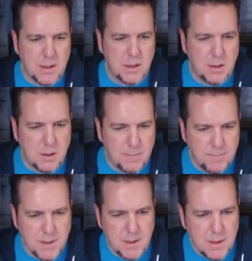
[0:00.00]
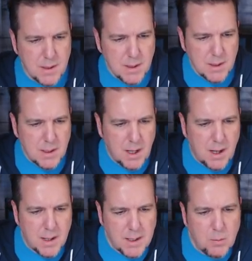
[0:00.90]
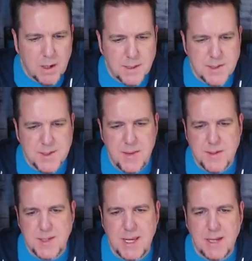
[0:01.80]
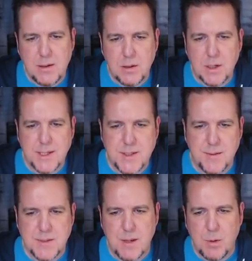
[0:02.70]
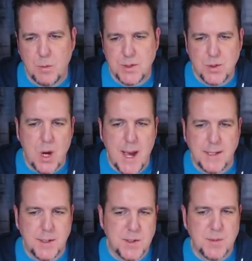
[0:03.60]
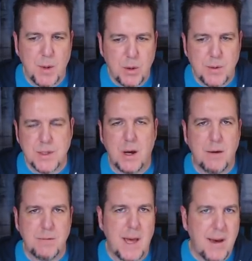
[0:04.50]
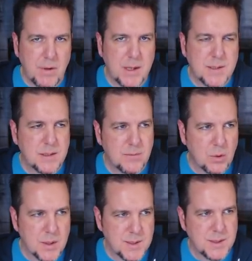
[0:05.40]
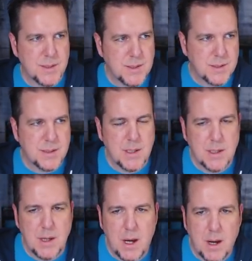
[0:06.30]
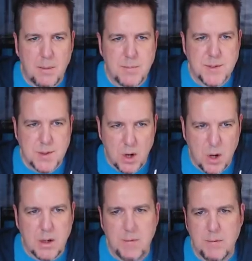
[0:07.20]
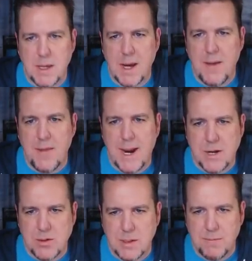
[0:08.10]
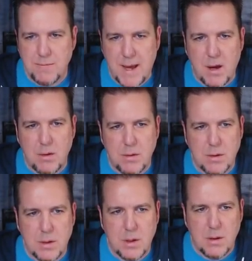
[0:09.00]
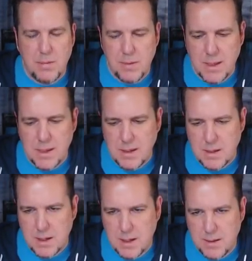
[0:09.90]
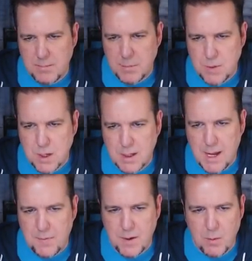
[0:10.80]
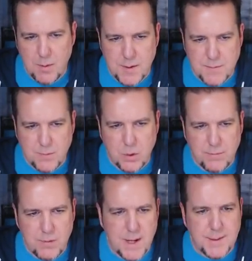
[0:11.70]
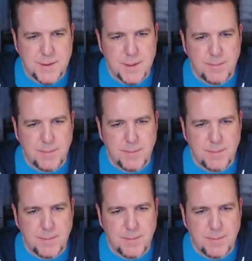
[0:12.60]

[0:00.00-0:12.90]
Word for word: here. Uh, he went on to say the scene looked as if someone was trying to dispose of evidence. And of course, this is um, Stark, the guy that actually found the um, truck out there with his four friends.